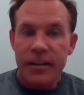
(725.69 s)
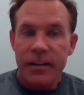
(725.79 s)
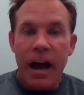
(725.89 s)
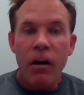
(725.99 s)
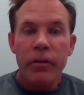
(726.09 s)

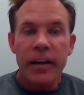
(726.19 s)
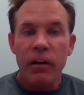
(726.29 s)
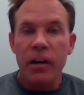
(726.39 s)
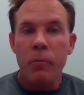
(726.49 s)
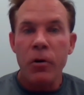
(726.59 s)
Now they
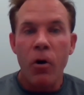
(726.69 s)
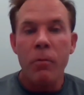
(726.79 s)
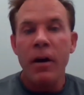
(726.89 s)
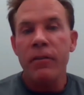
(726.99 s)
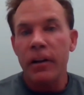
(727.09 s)
can come
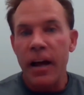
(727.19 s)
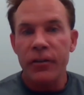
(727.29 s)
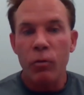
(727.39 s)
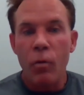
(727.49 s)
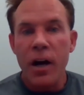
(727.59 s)
home having a
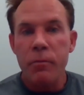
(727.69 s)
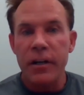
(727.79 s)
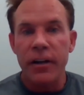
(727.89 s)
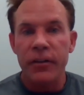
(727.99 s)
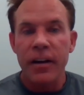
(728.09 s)
glass of wine
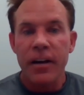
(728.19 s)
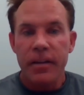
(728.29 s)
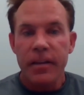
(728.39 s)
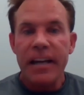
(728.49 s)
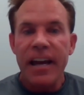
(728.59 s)
because
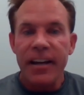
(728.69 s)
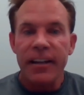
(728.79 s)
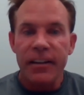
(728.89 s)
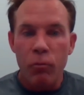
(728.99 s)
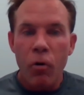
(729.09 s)
they can't
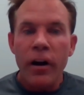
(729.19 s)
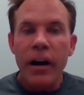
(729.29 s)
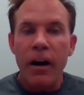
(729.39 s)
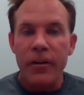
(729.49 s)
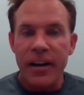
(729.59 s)
get the
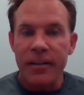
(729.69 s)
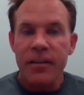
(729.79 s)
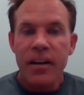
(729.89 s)
workout in.